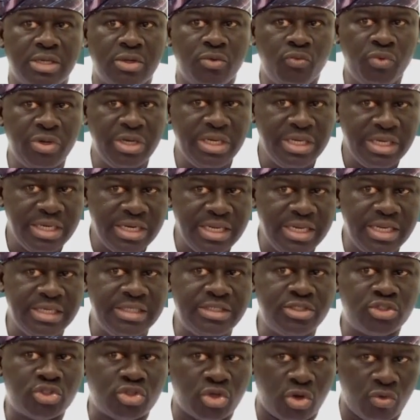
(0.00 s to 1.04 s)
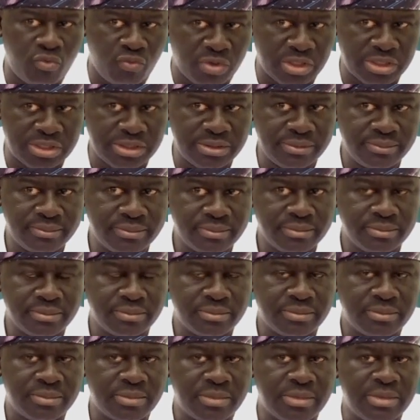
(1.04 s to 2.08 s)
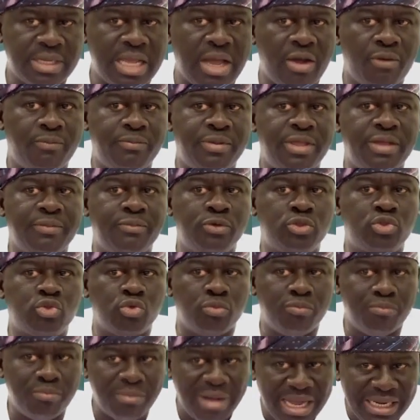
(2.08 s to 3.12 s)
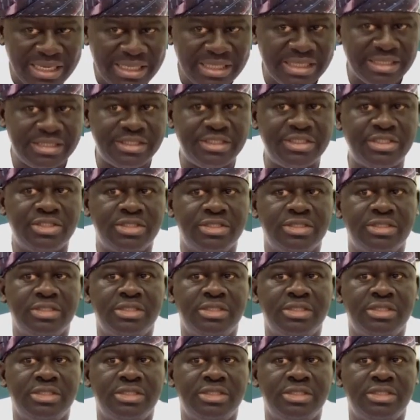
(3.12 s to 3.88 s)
we need someone that will be able to manage